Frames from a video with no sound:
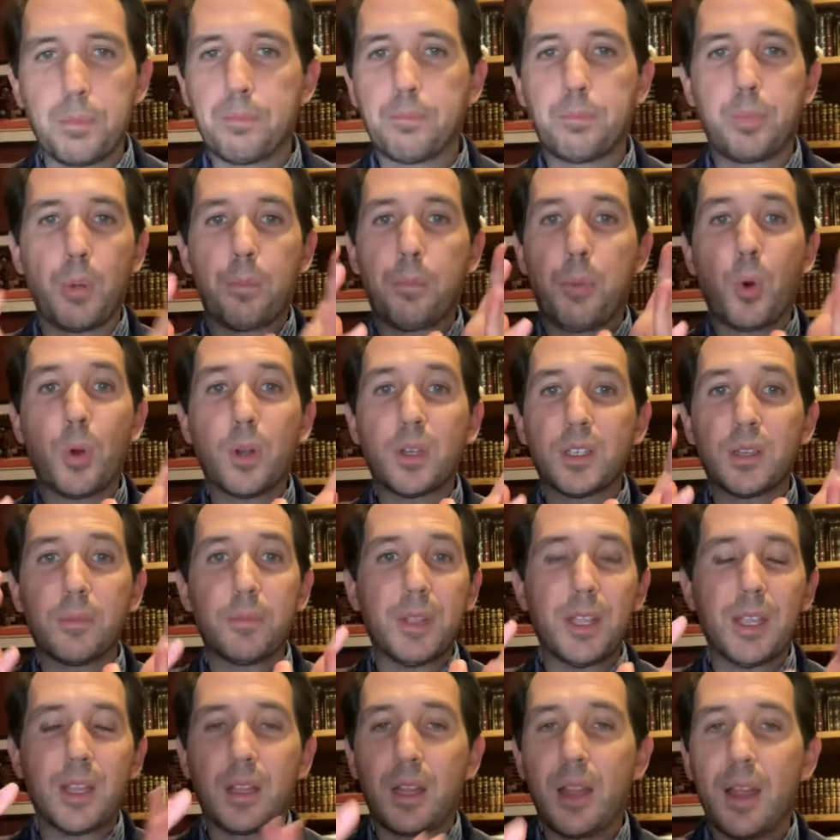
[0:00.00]
purport to
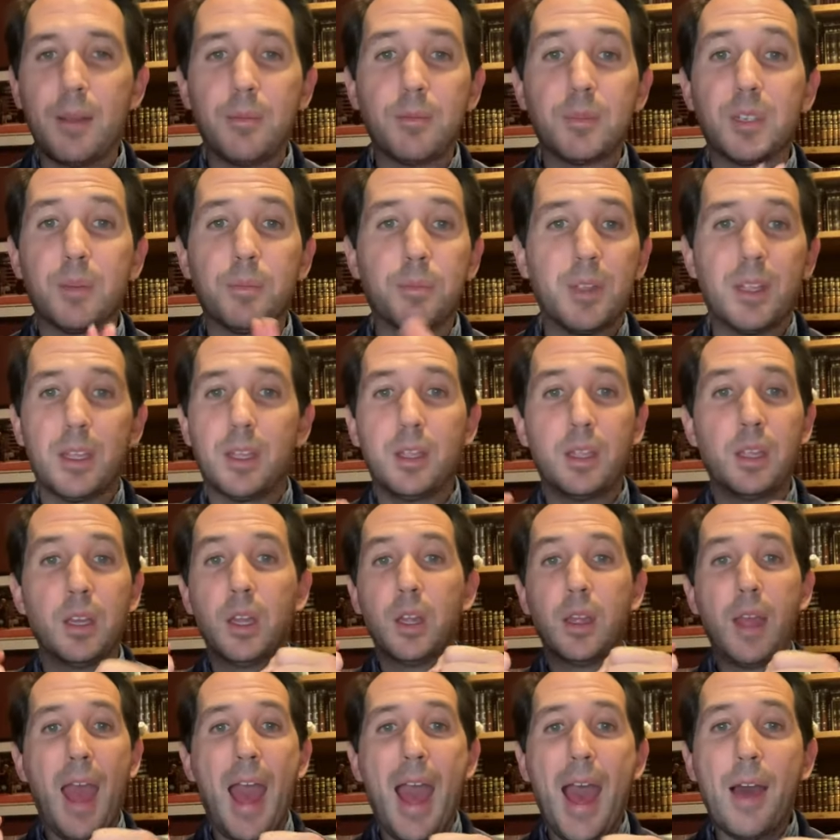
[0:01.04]
be, claim to be,
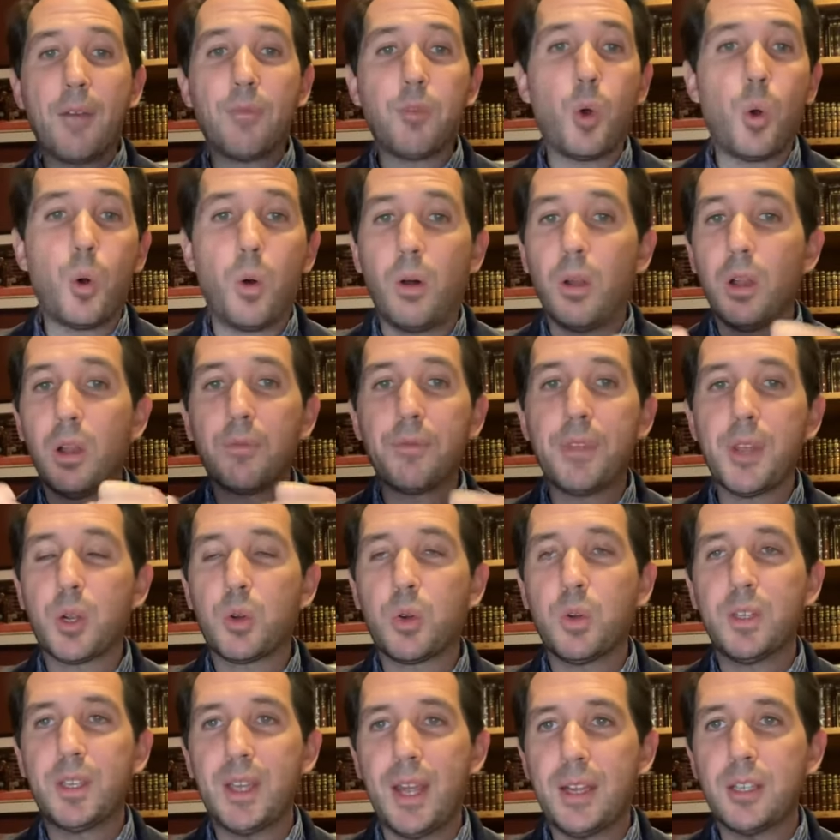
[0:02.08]
have all of the
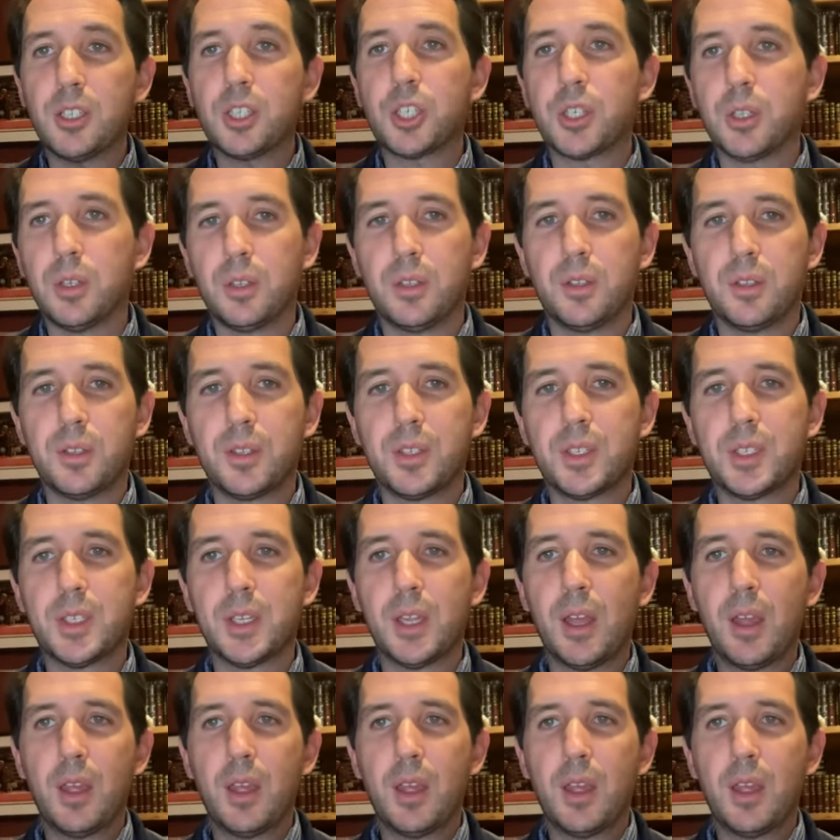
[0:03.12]
credentials,